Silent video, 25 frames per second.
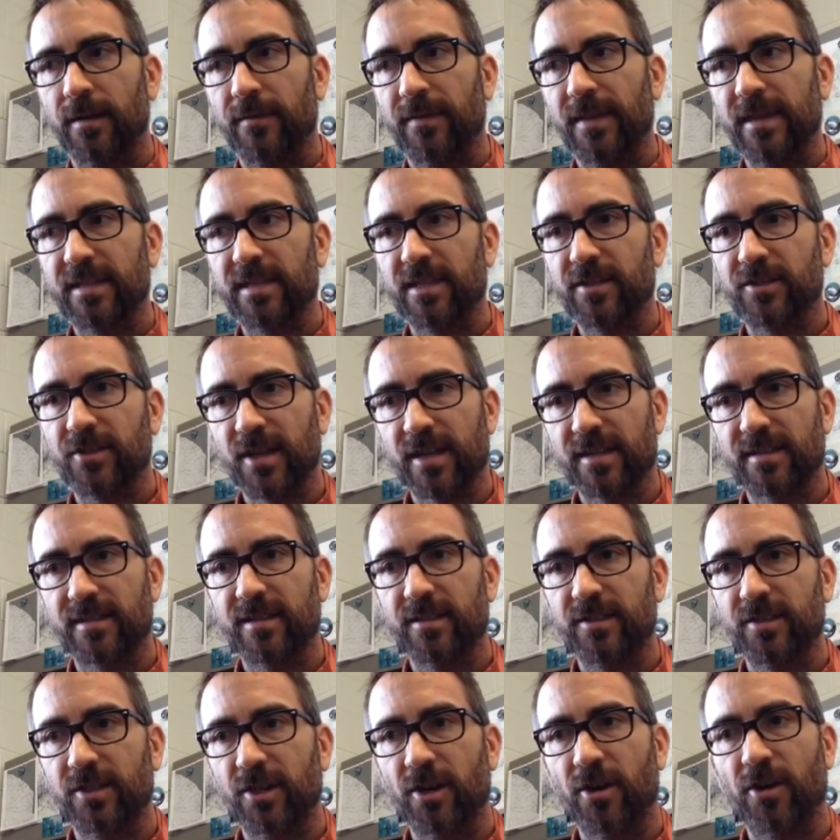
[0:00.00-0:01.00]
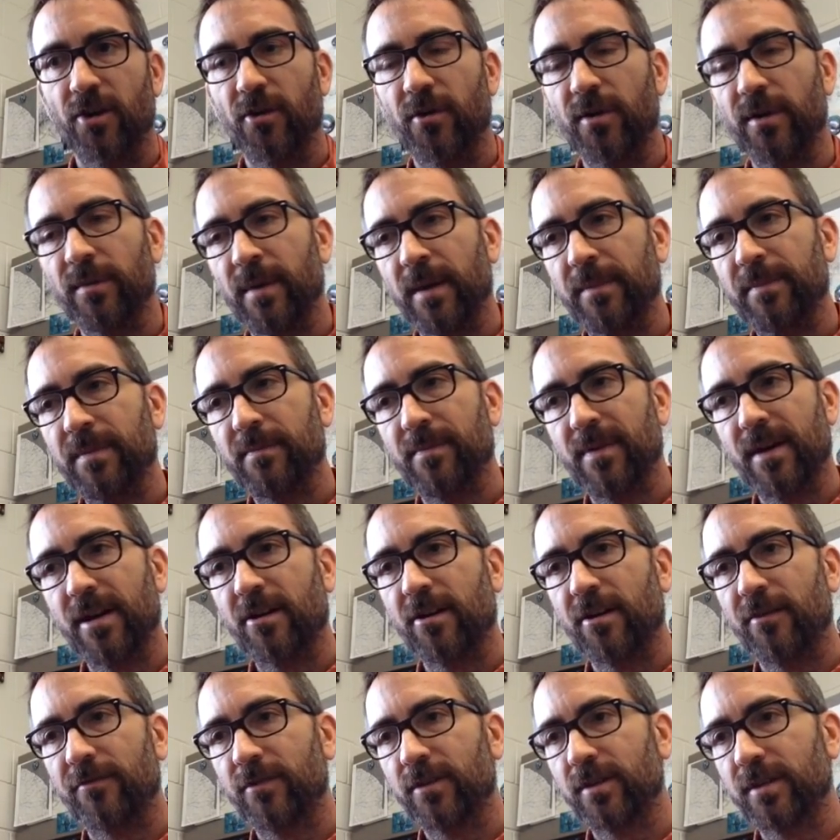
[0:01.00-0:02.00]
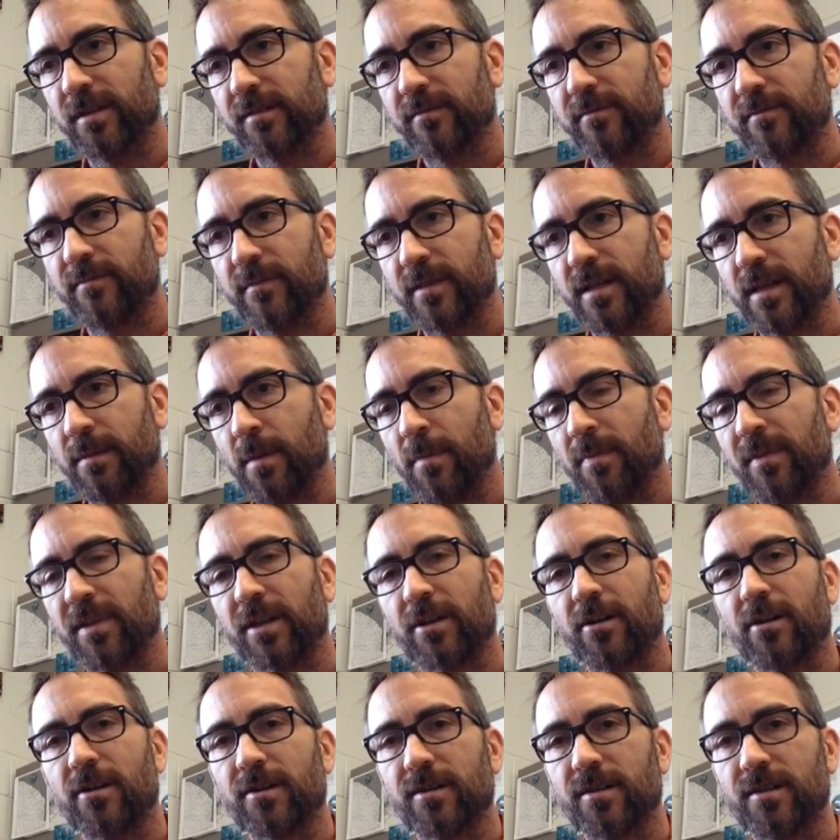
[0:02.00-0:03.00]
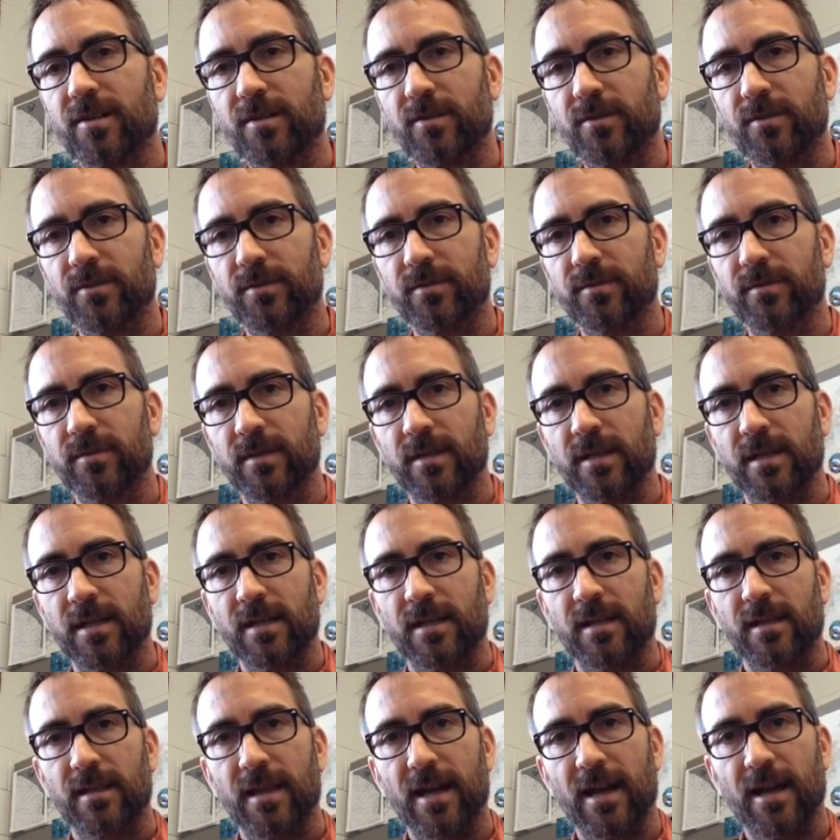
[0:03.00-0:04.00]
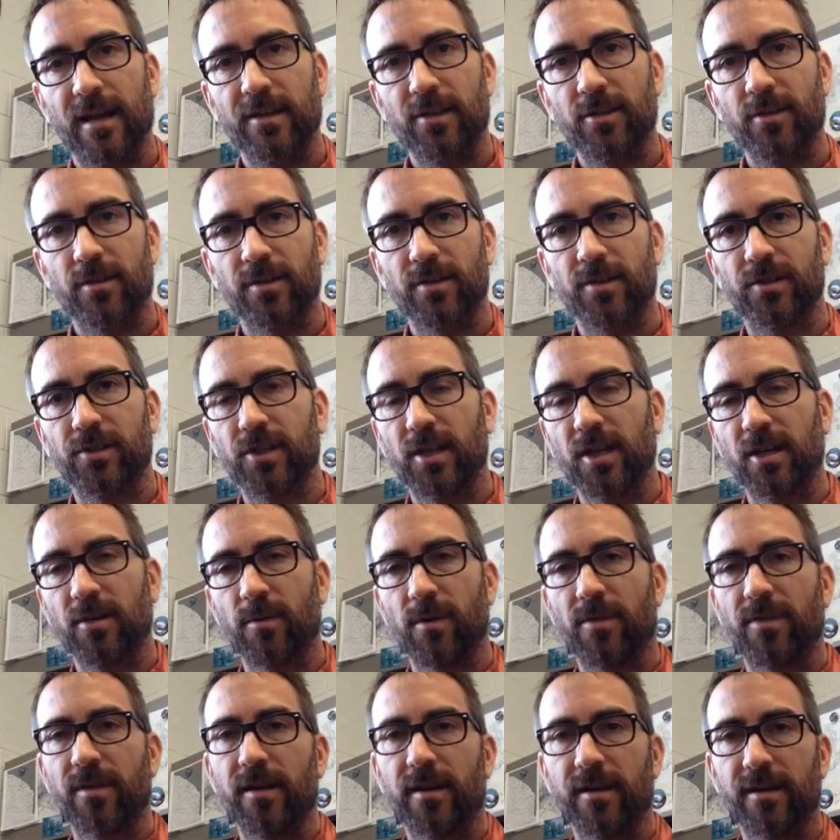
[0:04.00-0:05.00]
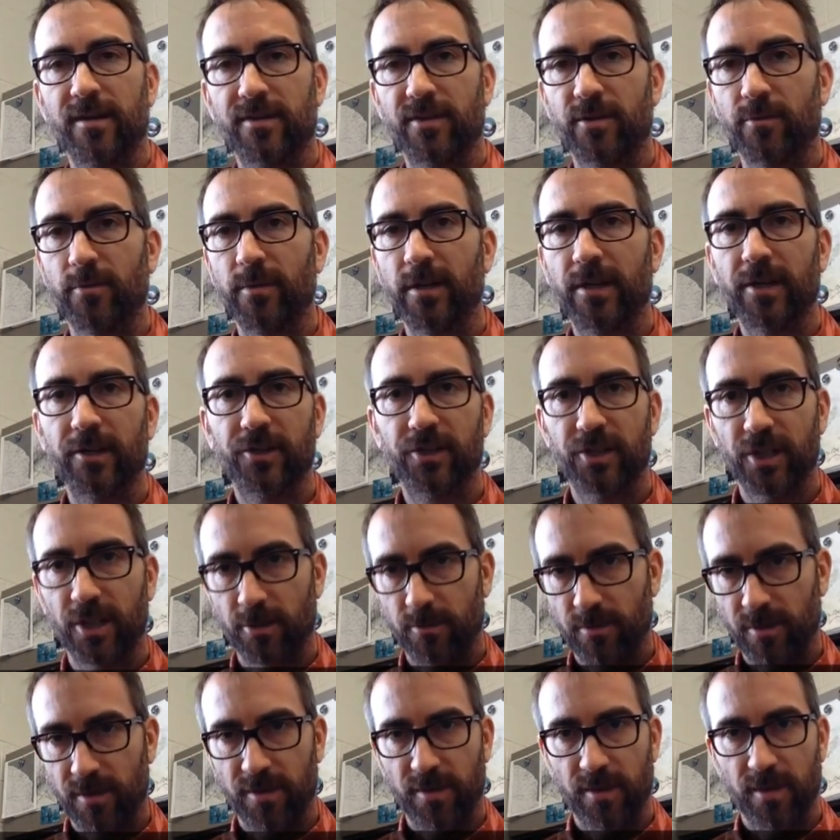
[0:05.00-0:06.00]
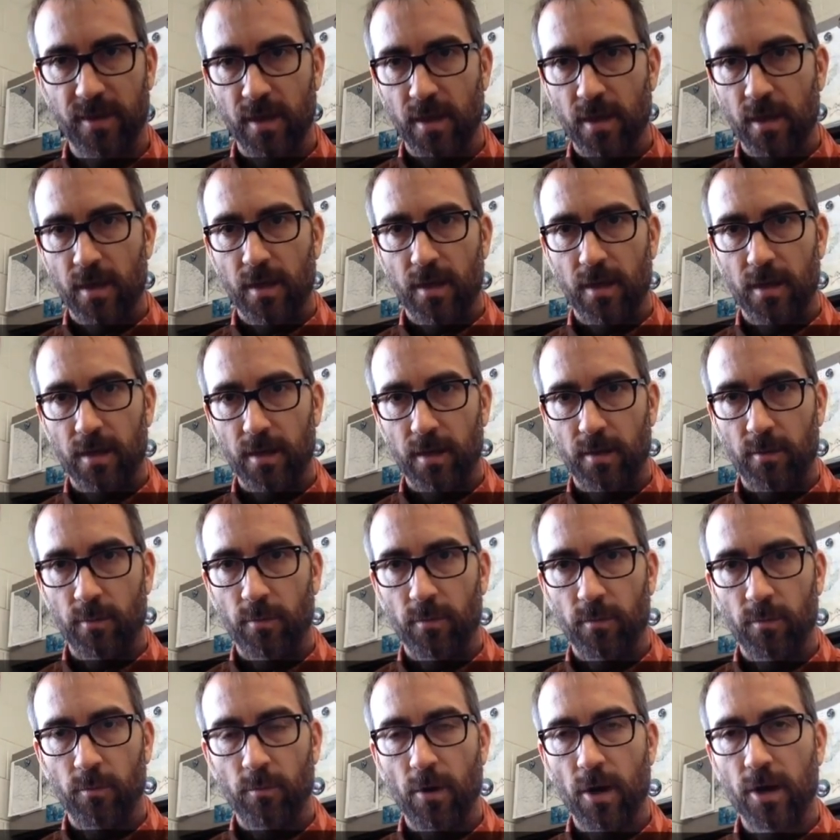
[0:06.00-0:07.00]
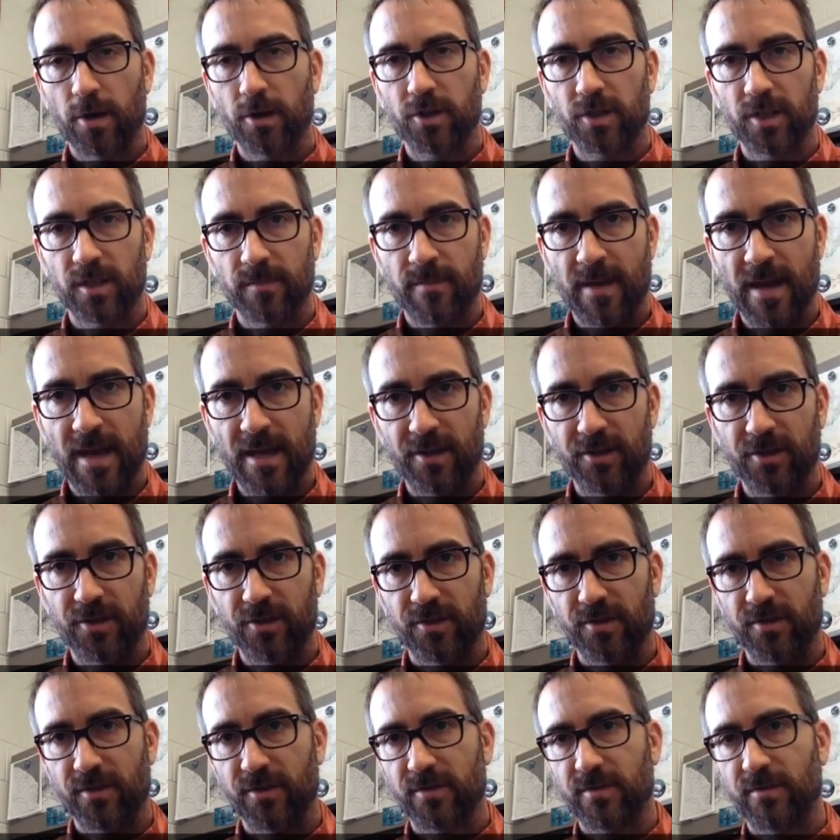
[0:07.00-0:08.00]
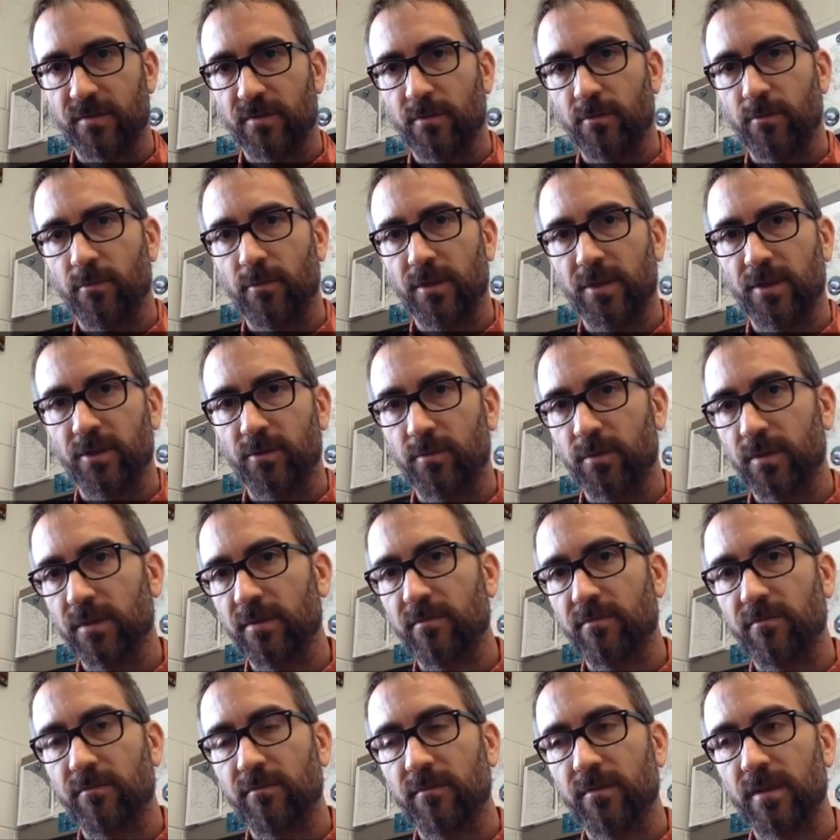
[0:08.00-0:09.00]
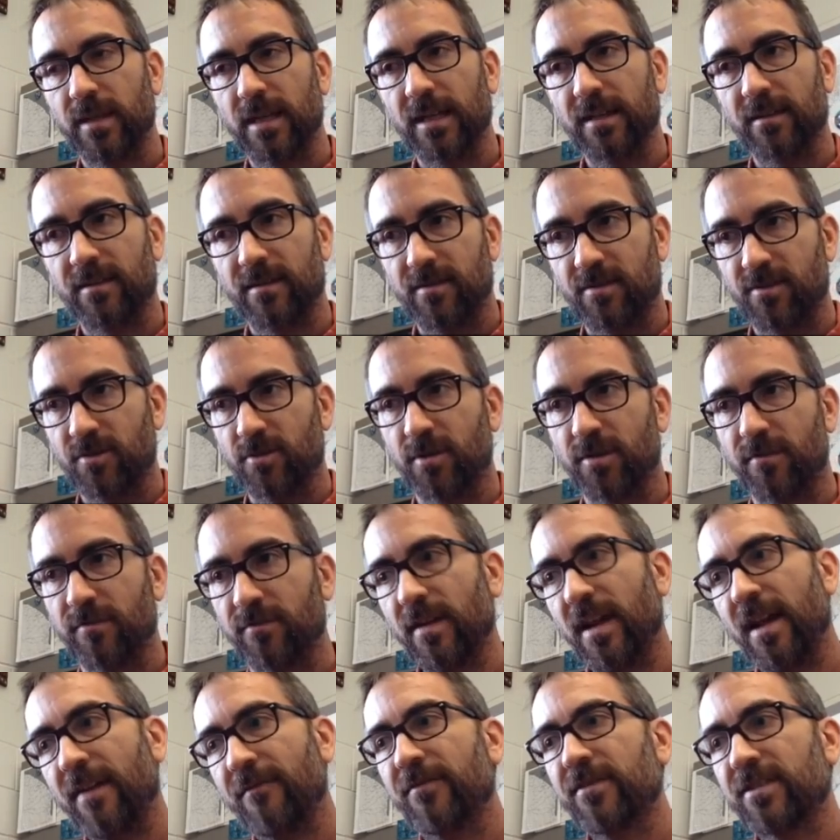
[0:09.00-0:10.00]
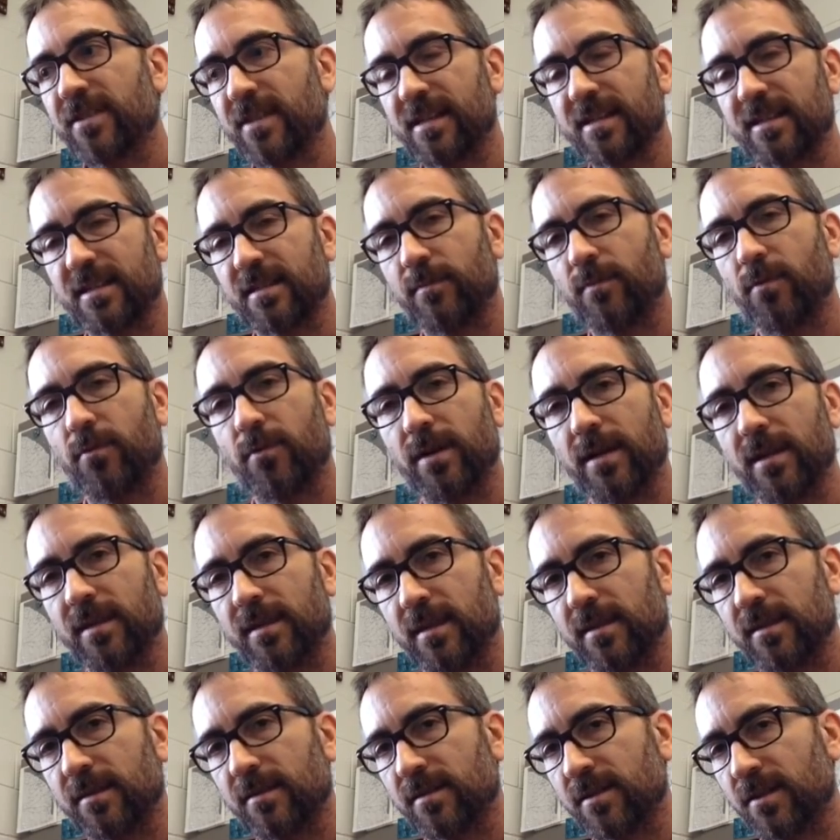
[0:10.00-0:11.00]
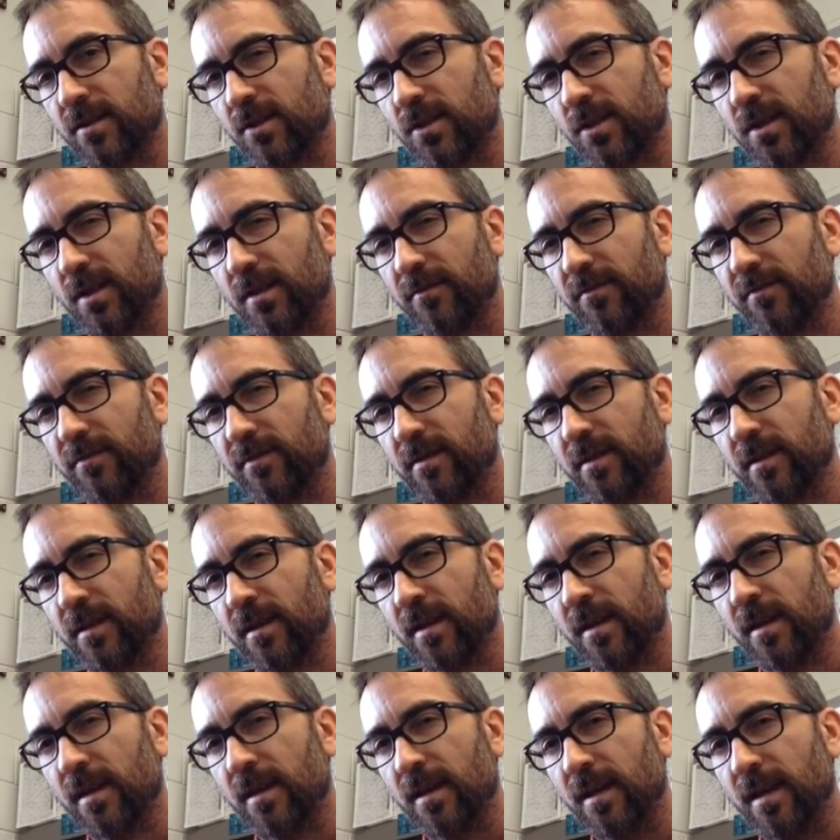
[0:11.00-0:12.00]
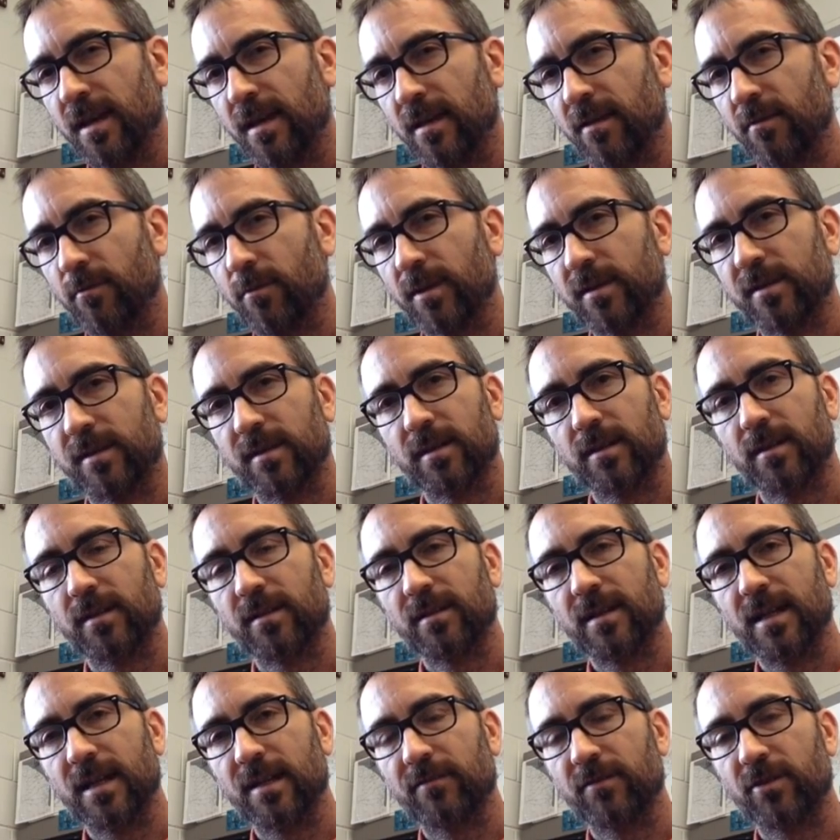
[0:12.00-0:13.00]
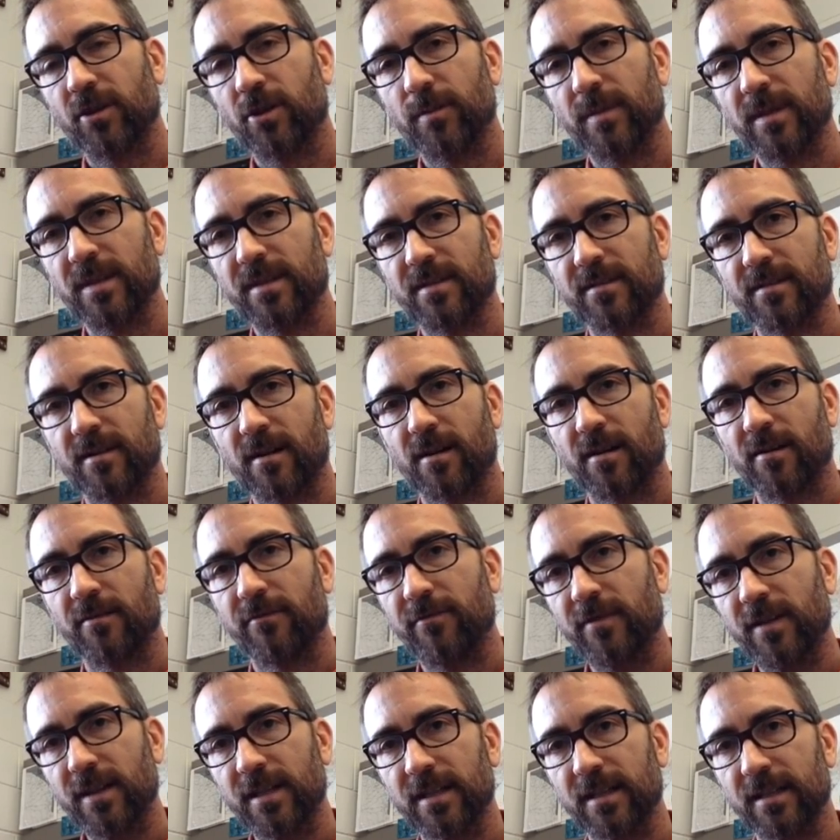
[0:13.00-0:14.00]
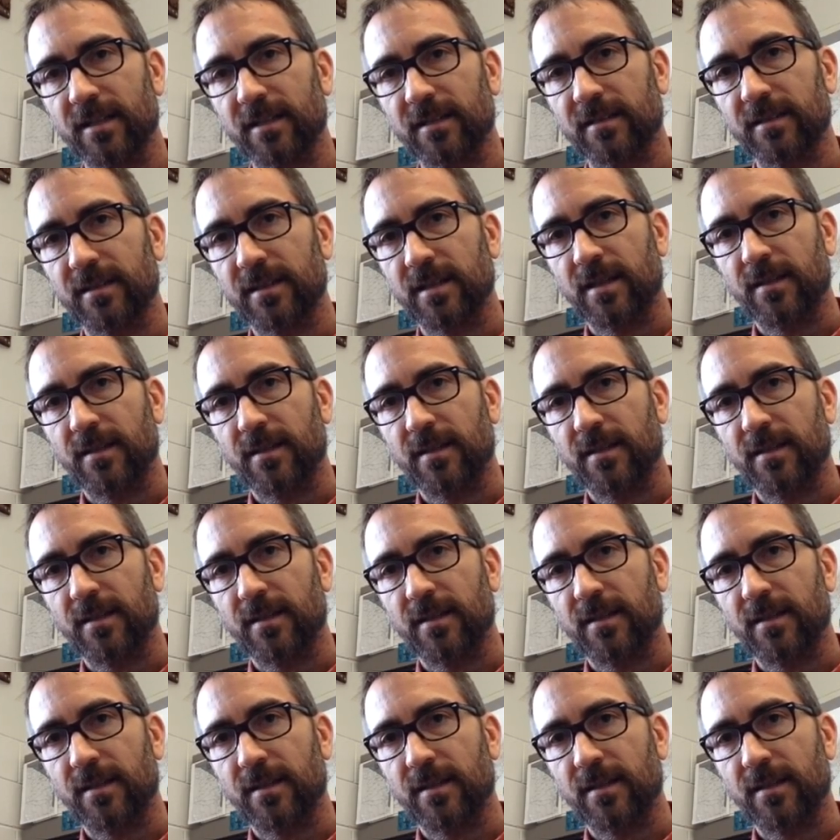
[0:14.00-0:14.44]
they suggested, it might be better if you could come up with a cartoon that you could share with us, or we could share with watershed managers, which would get sort of emphasize the point that there's a shift in what the native gobies are feeding